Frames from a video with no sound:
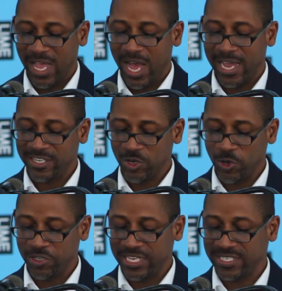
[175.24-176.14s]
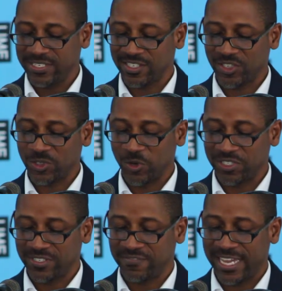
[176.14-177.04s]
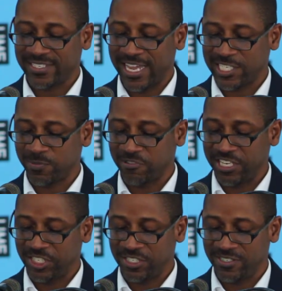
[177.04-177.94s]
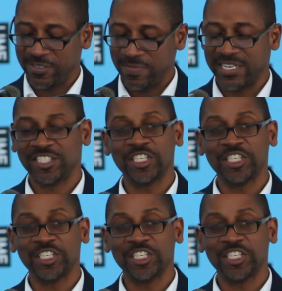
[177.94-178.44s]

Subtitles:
I know that this is a source of exasperation to many